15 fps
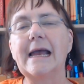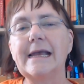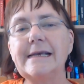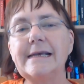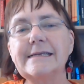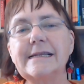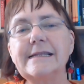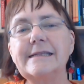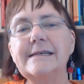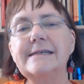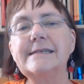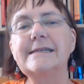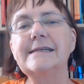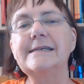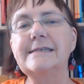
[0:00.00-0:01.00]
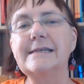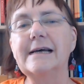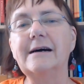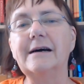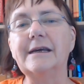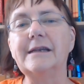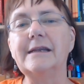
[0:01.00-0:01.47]
Isn't this
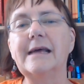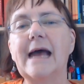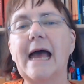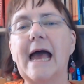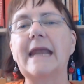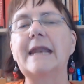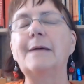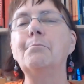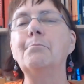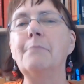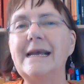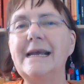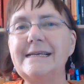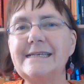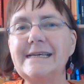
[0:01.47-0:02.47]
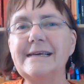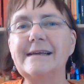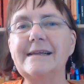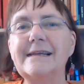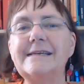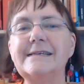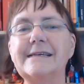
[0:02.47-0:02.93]
design an amazing
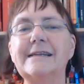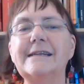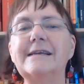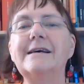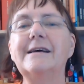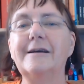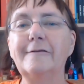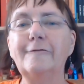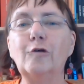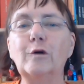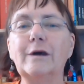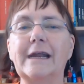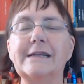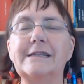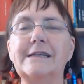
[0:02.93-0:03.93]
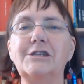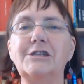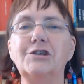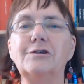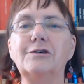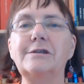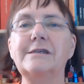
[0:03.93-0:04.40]
reason for
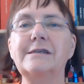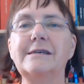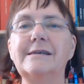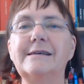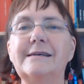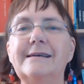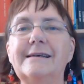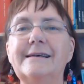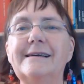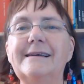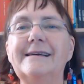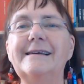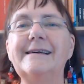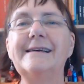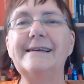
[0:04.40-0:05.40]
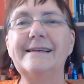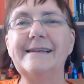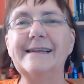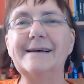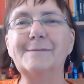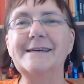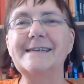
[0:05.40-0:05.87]
gratitude?
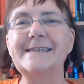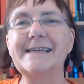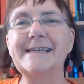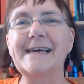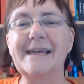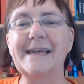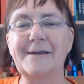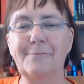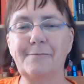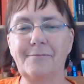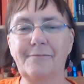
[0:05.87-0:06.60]
Namaste.